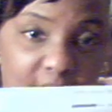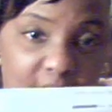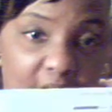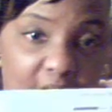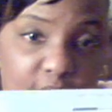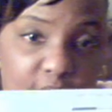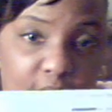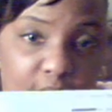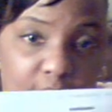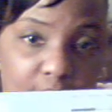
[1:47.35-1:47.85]

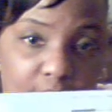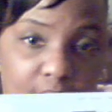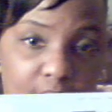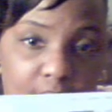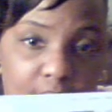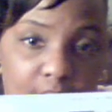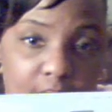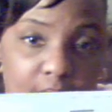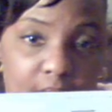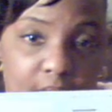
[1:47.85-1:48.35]
after
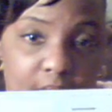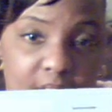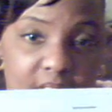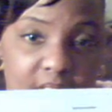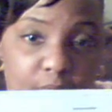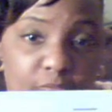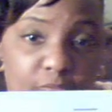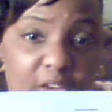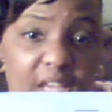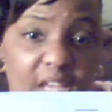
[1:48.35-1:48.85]

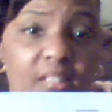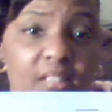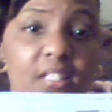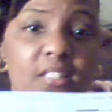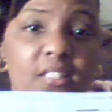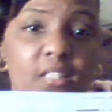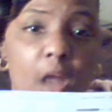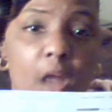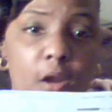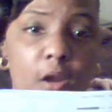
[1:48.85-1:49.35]
reading
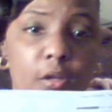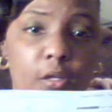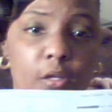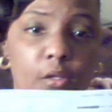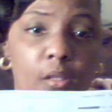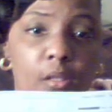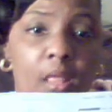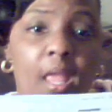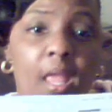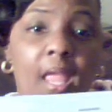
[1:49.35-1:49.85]
this
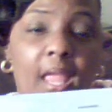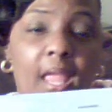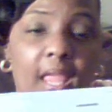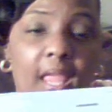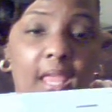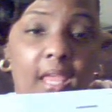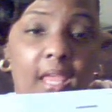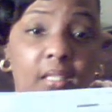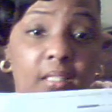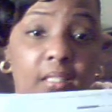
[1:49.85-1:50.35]
article
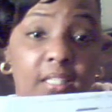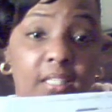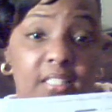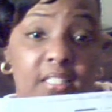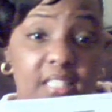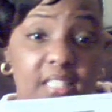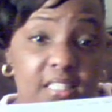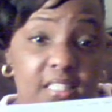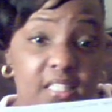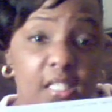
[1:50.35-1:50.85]
and
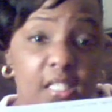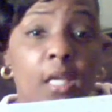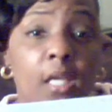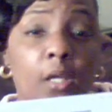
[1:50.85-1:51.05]
listening to